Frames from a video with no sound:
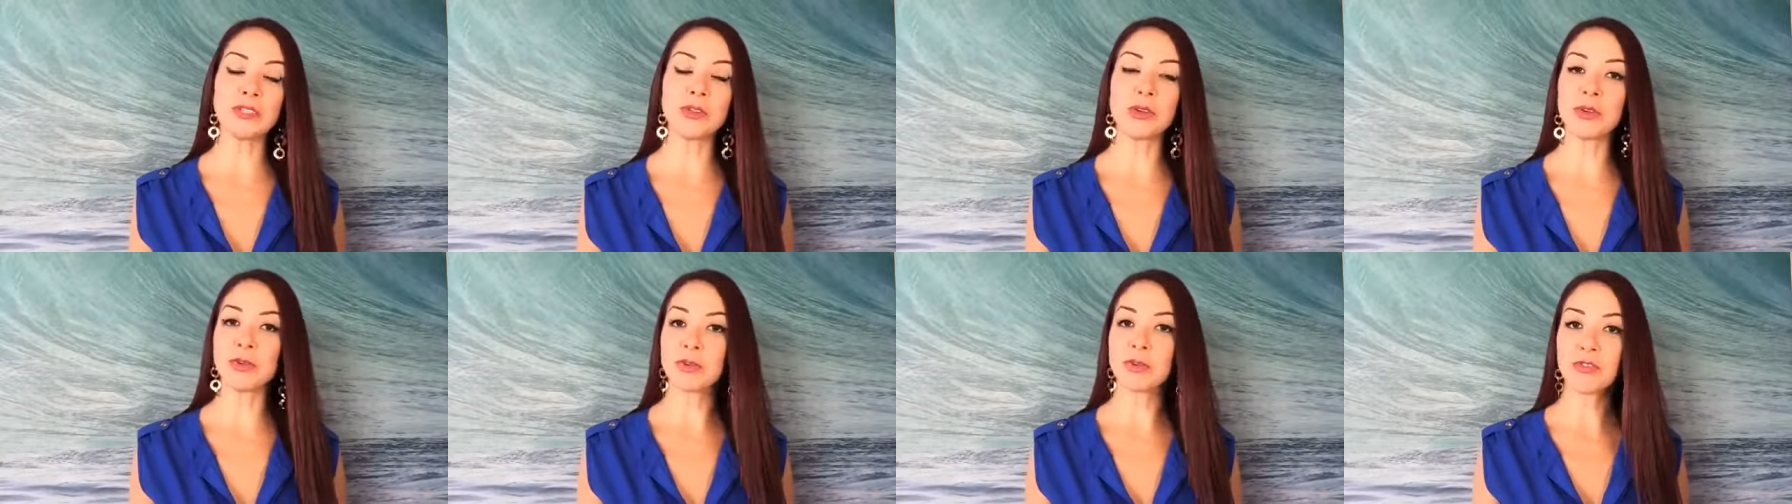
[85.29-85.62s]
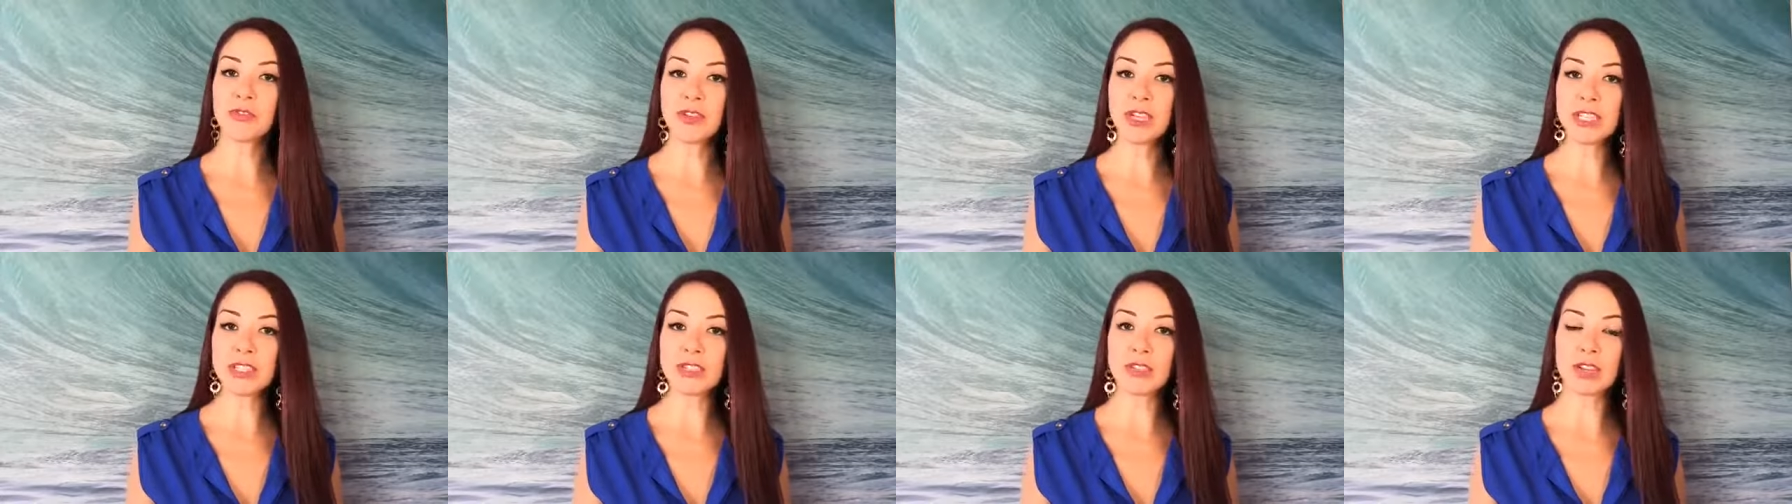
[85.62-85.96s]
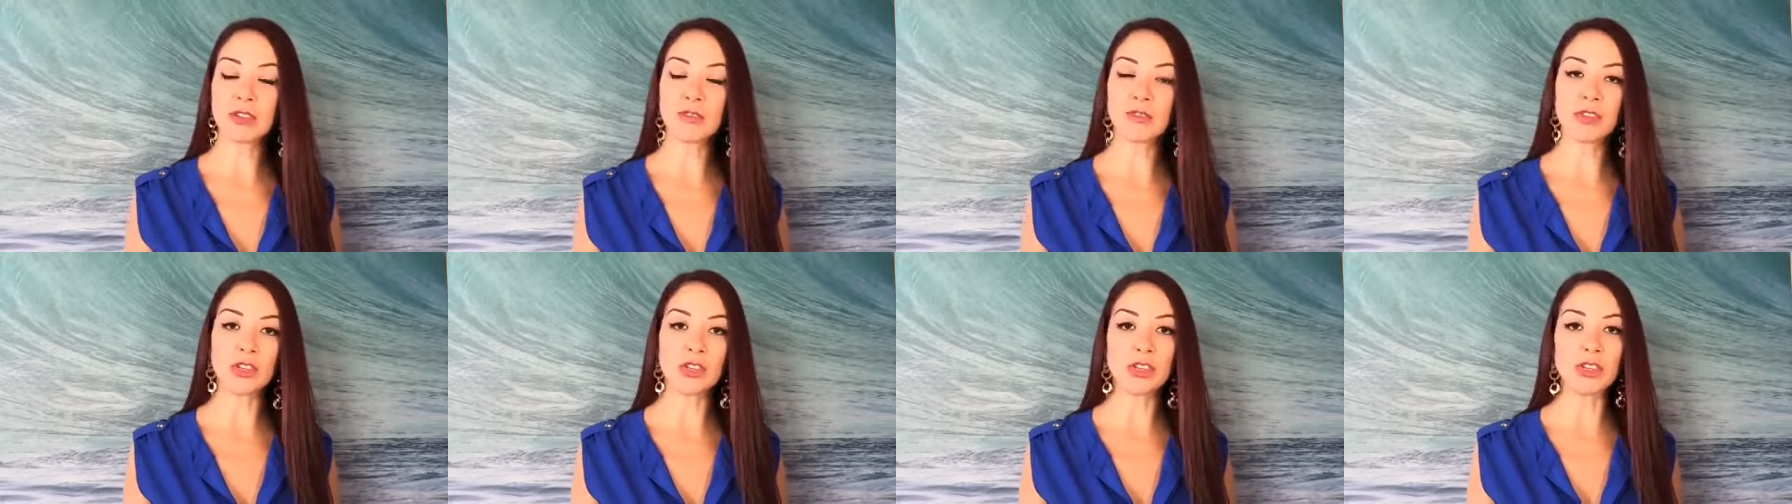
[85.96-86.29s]
look professional
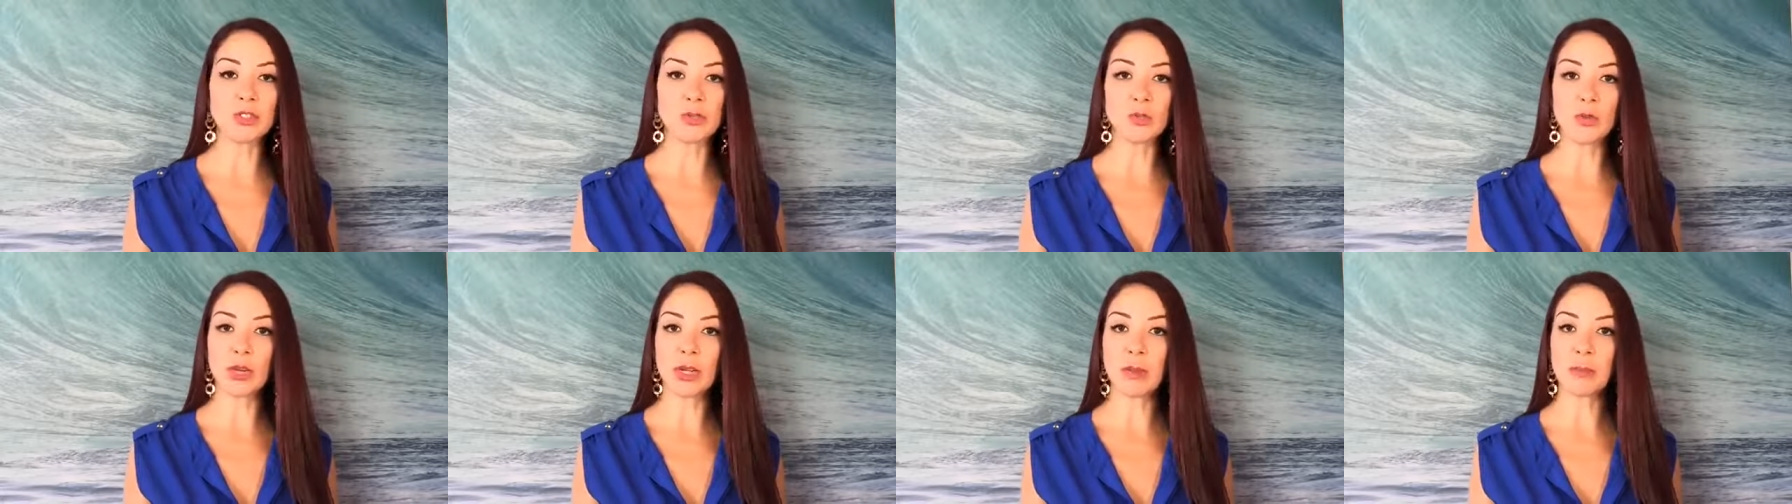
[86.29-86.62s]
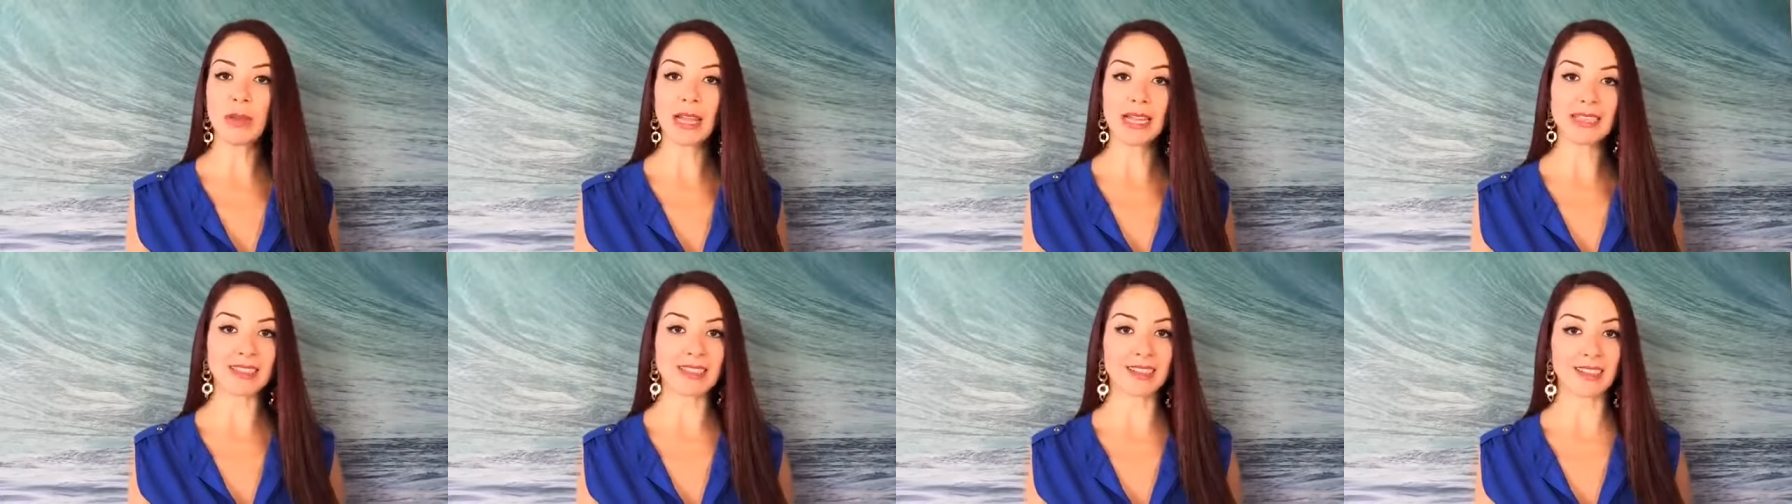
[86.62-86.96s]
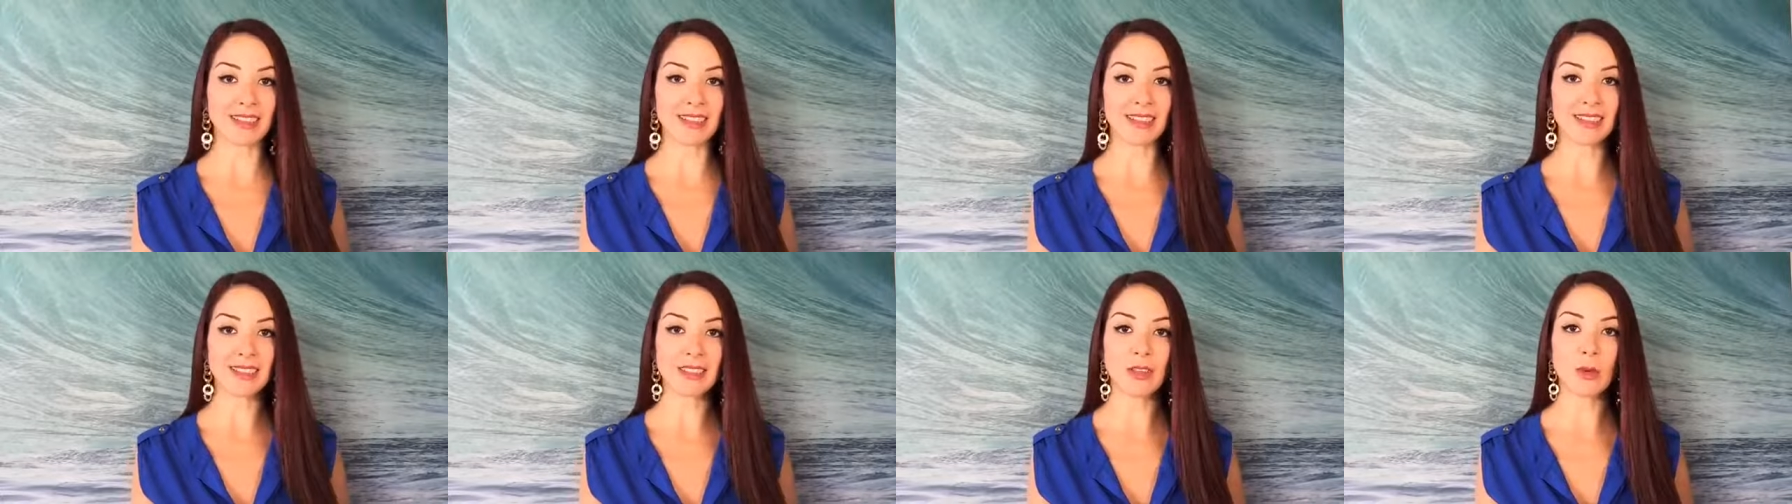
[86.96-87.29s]
for you is wearing black
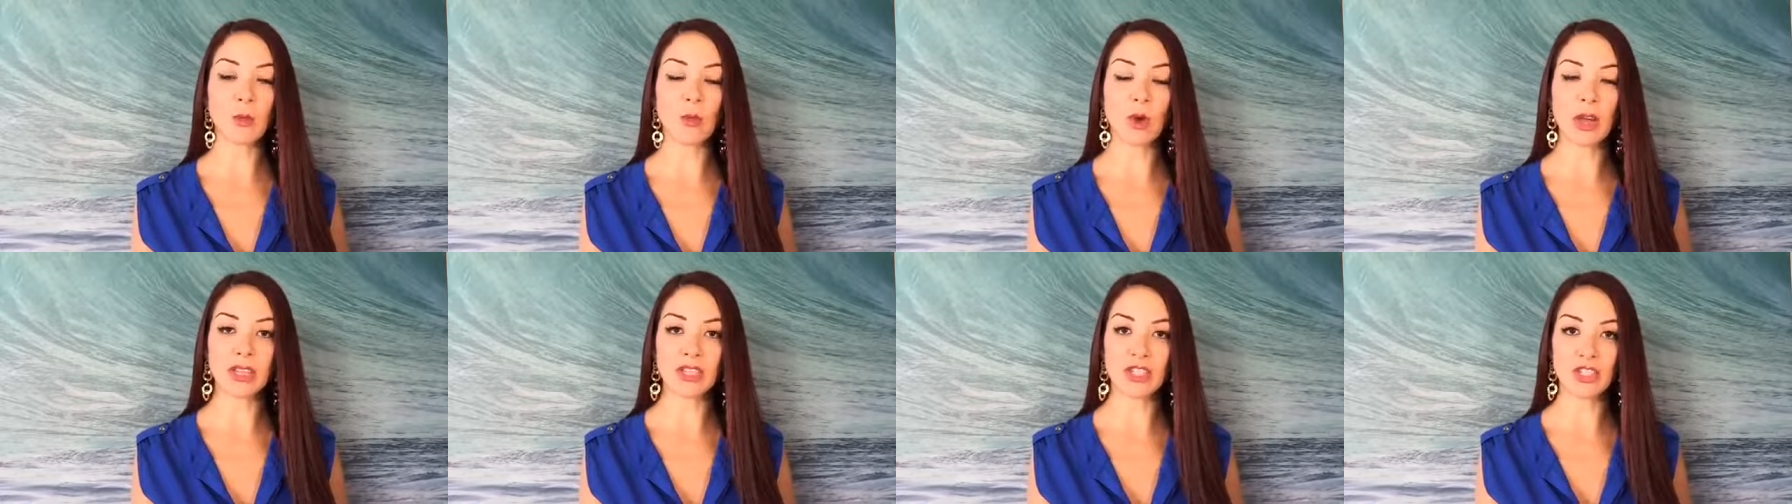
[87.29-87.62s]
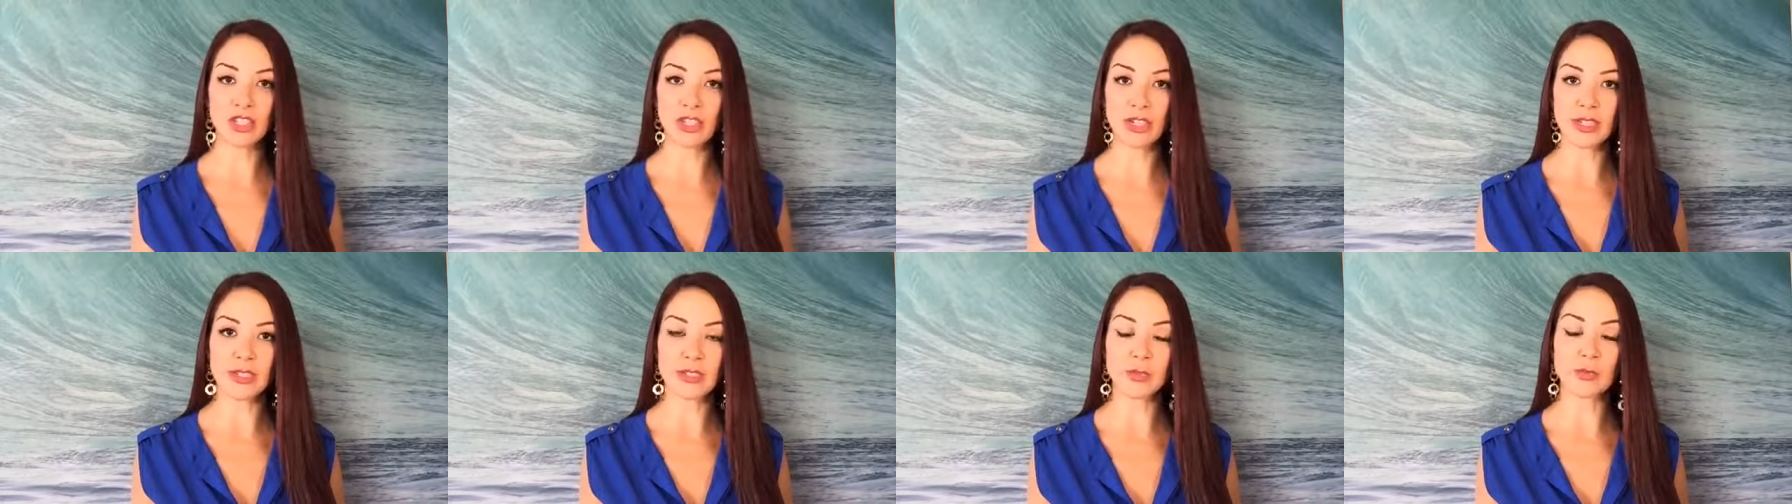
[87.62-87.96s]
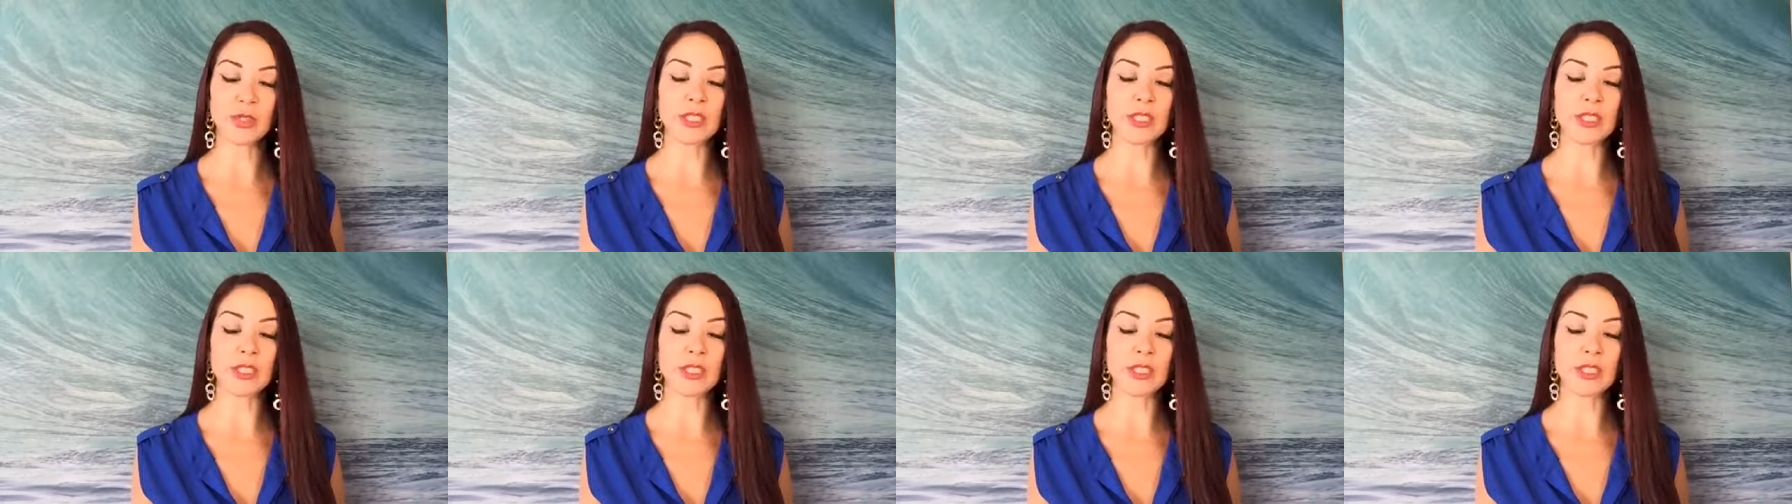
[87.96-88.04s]
jackets and white shirts,